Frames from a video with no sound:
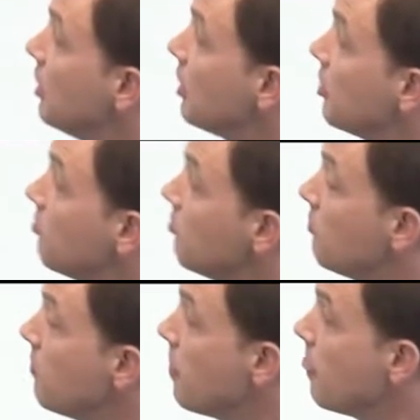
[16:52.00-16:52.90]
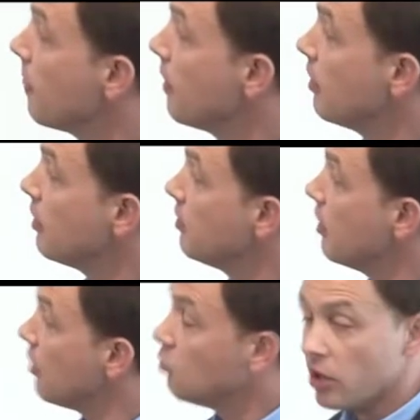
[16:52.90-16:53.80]
um,
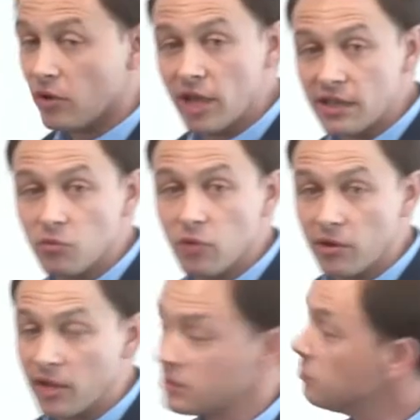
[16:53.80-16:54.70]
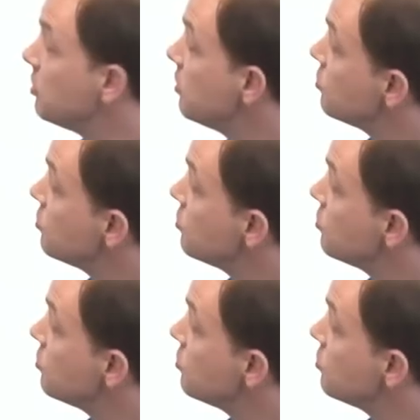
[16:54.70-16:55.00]
and where, ha where has it been